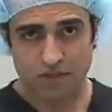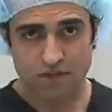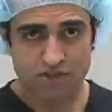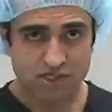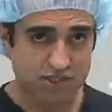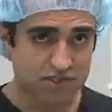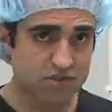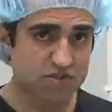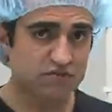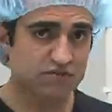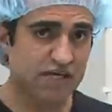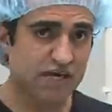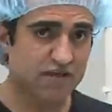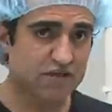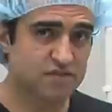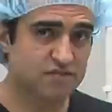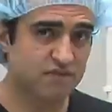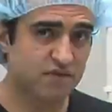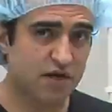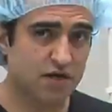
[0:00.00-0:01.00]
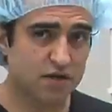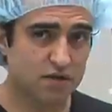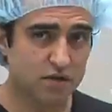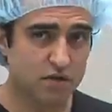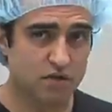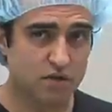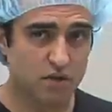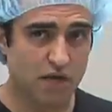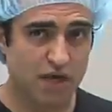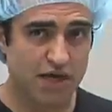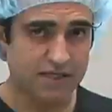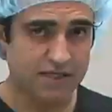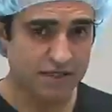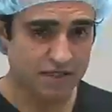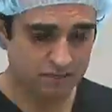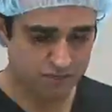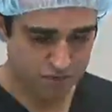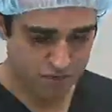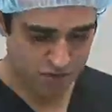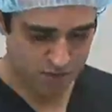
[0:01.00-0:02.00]
Chances of that is very low. I
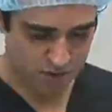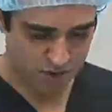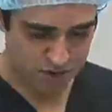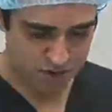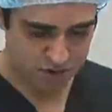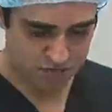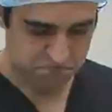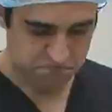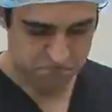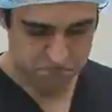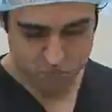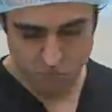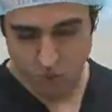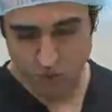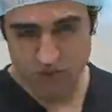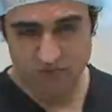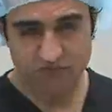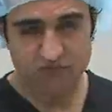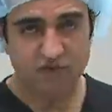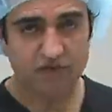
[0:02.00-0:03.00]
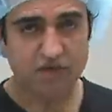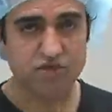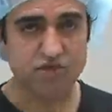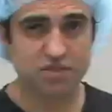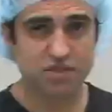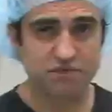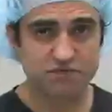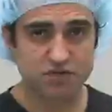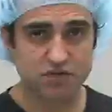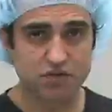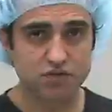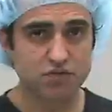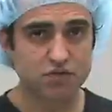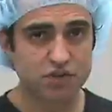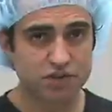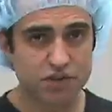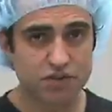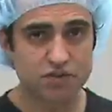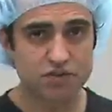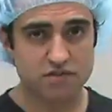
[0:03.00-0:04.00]
get pretty much 1 infection every 2
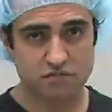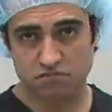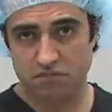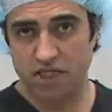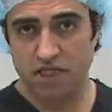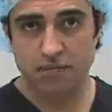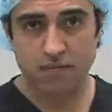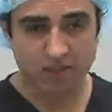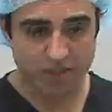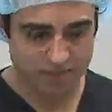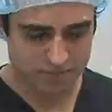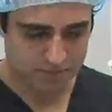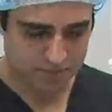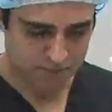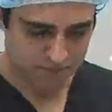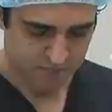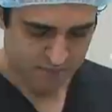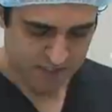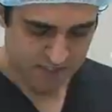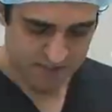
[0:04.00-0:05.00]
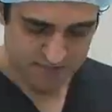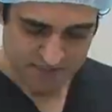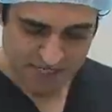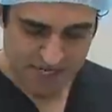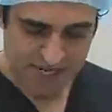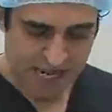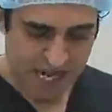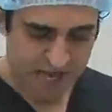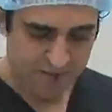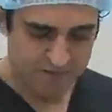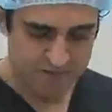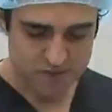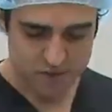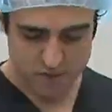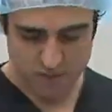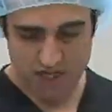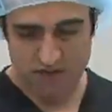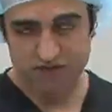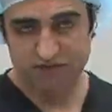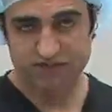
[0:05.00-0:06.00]
years, maybe. If that happens,
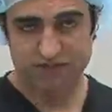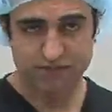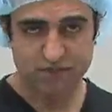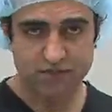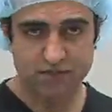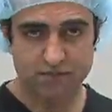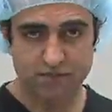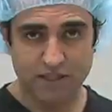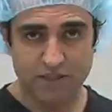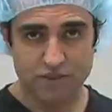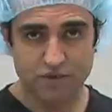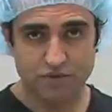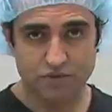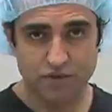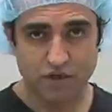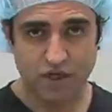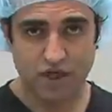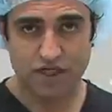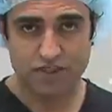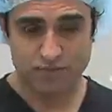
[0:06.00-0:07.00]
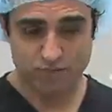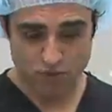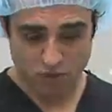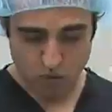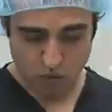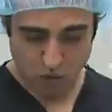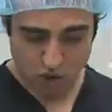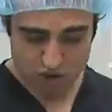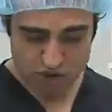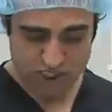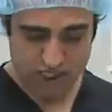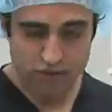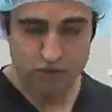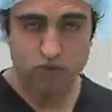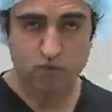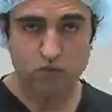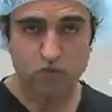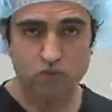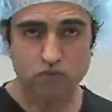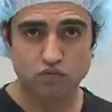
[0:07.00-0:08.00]
we have to admit the patient to the hospital, wash out
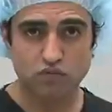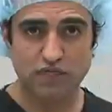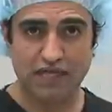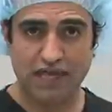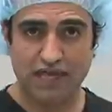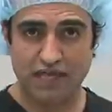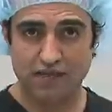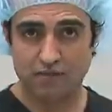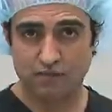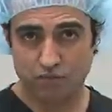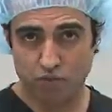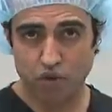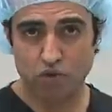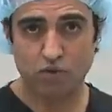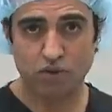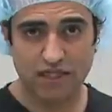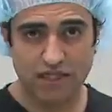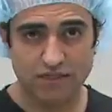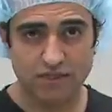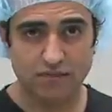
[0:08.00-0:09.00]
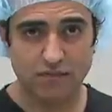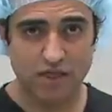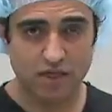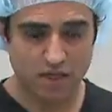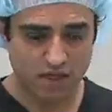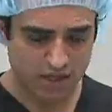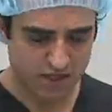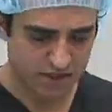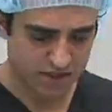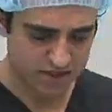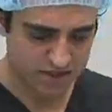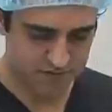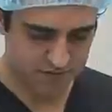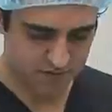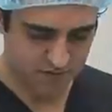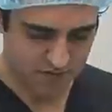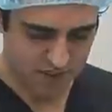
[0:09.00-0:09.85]
the wound, and put them on antibiotics.